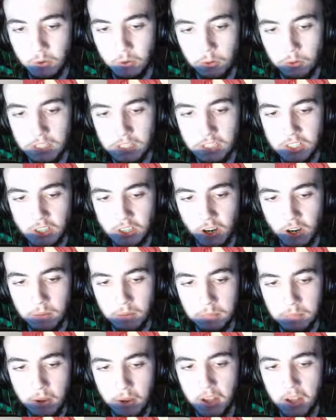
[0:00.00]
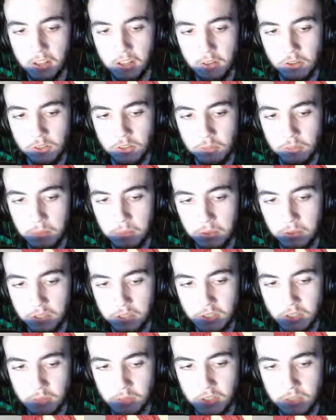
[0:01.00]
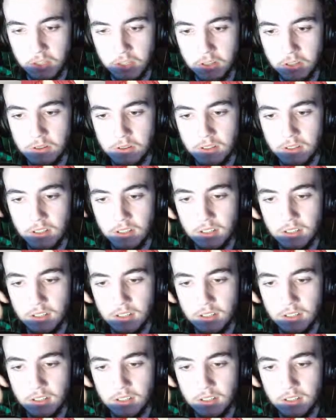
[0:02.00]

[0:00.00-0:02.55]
already start putting those posters up, did you?